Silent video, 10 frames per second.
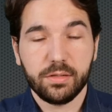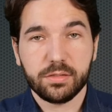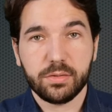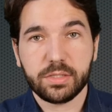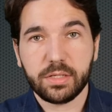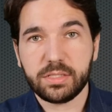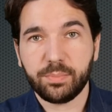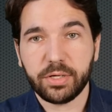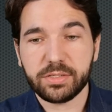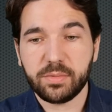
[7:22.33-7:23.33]
So it's good to see
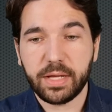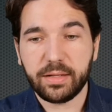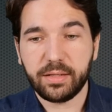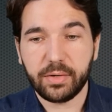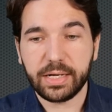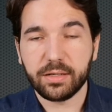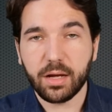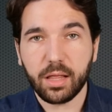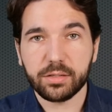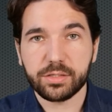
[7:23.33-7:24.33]
President Biden there
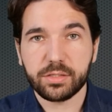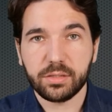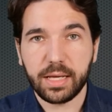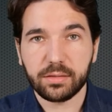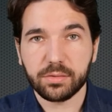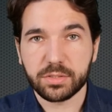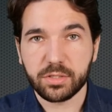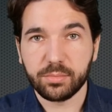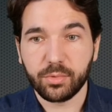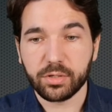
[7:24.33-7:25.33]
acknowledge that there is
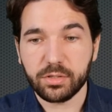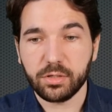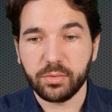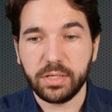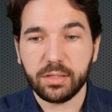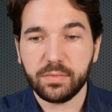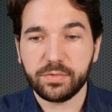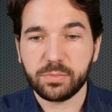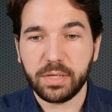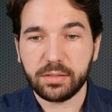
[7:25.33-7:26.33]
still more to do. He could have
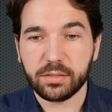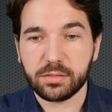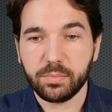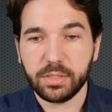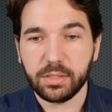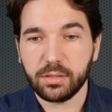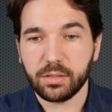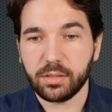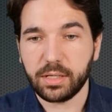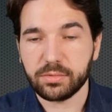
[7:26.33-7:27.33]
just made this to be, you
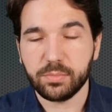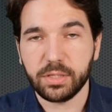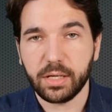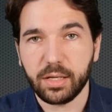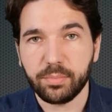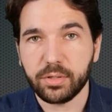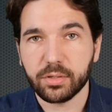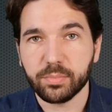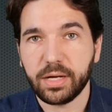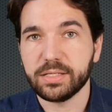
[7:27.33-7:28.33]
know, out to be a
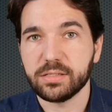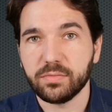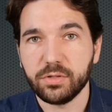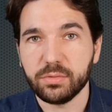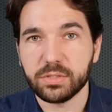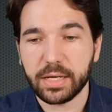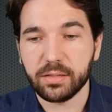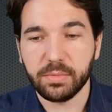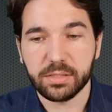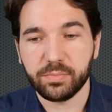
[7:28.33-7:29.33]
pure positive news
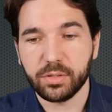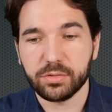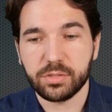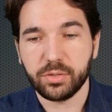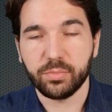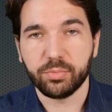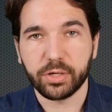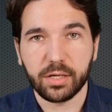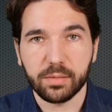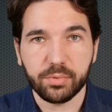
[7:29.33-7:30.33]
item as opposed to
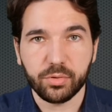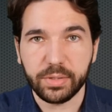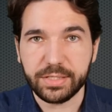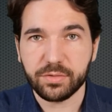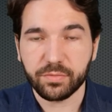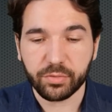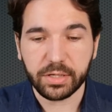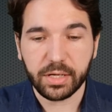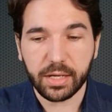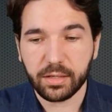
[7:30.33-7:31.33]
bringing up who isn't
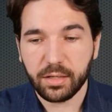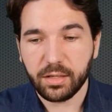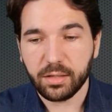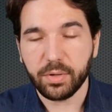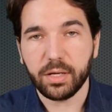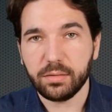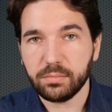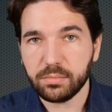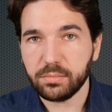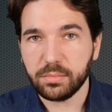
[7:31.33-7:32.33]
freed yet. But
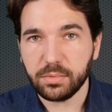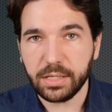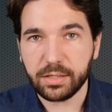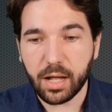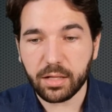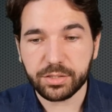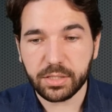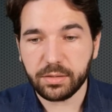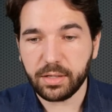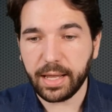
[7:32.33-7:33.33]
he acknowledged
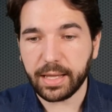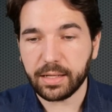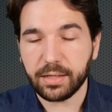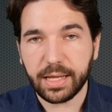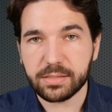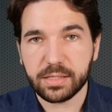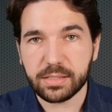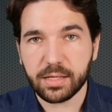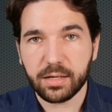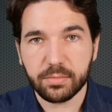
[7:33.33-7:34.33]
it. And as they
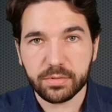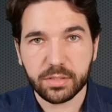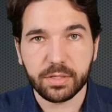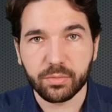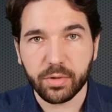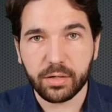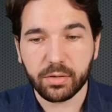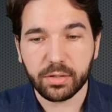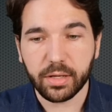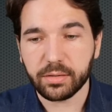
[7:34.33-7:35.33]
said, it was going to be
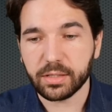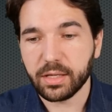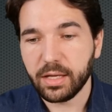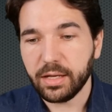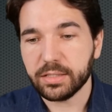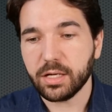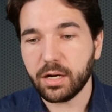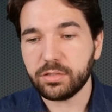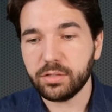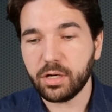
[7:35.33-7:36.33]
Griner or nothing. It's
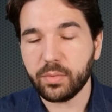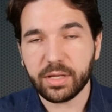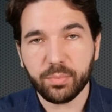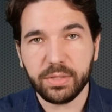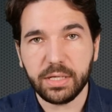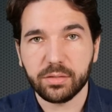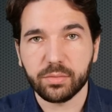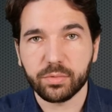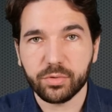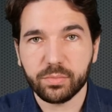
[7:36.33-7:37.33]
hard to know without being in
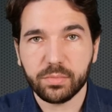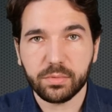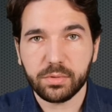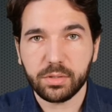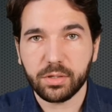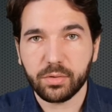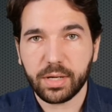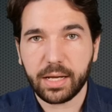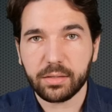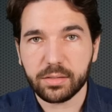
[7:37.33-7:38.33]
the room, you know,
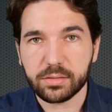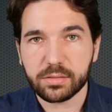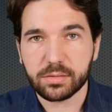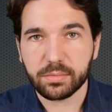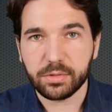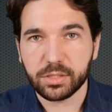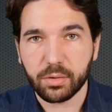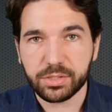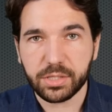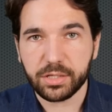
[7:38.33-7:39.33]
how these
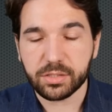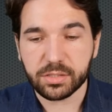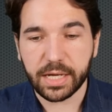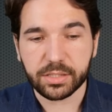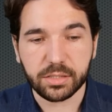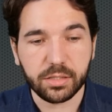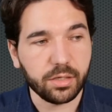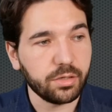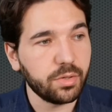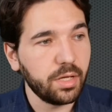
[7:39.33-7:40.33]
negotiations actually
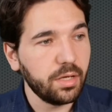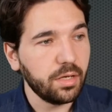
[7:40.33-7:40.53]
go.